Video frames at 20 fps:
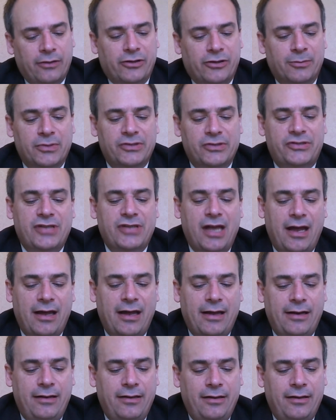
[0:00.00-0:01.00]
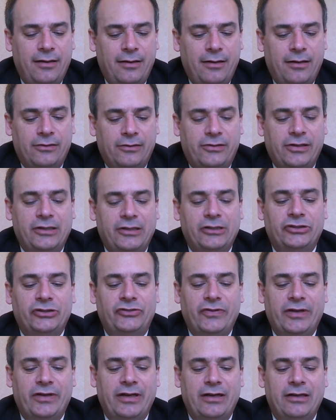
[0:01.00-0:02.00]
The Mossad, the
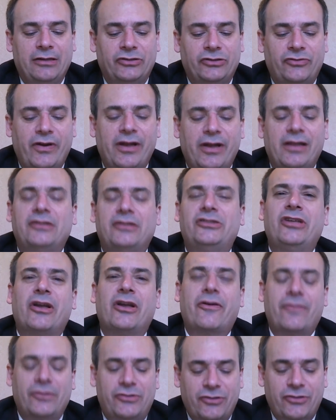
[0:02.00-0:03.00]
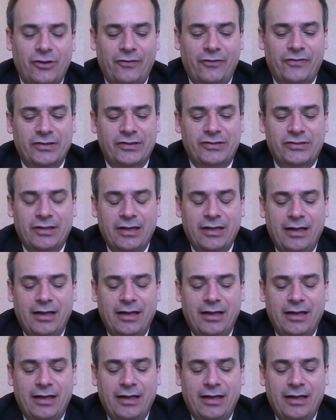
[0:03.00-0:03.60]
Israeli Secret Service,